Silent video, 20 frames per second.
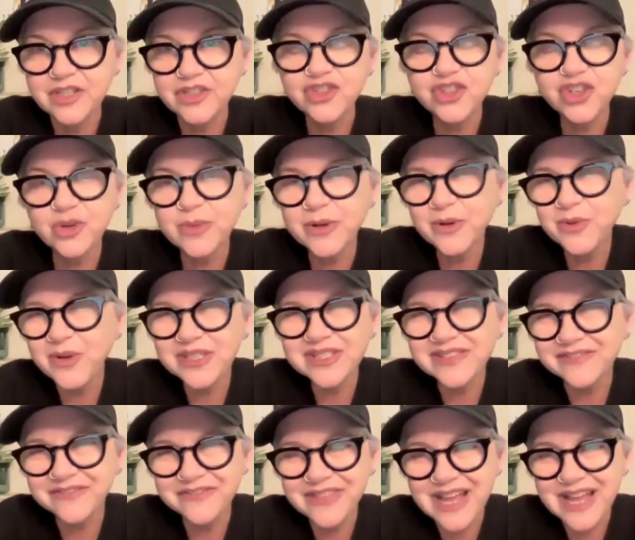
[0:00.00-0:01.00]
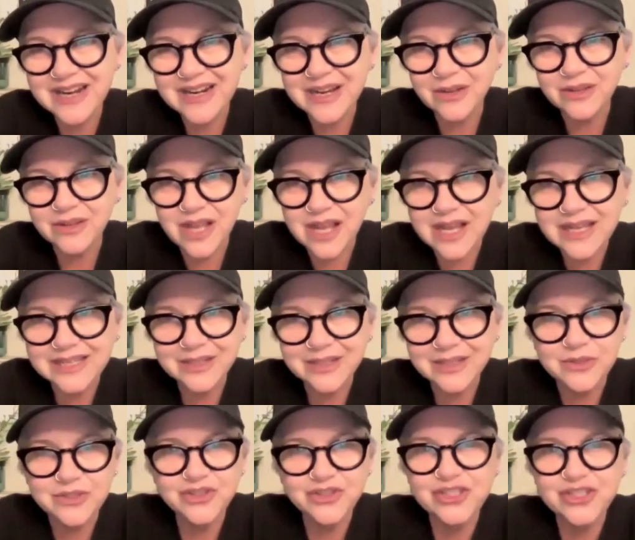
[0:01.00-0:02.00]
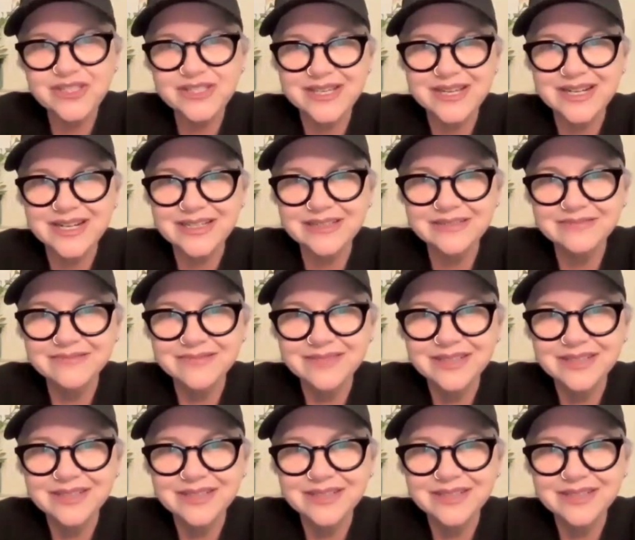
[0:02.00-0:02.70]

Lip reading: Shobha wasn't flat out lying when she said it.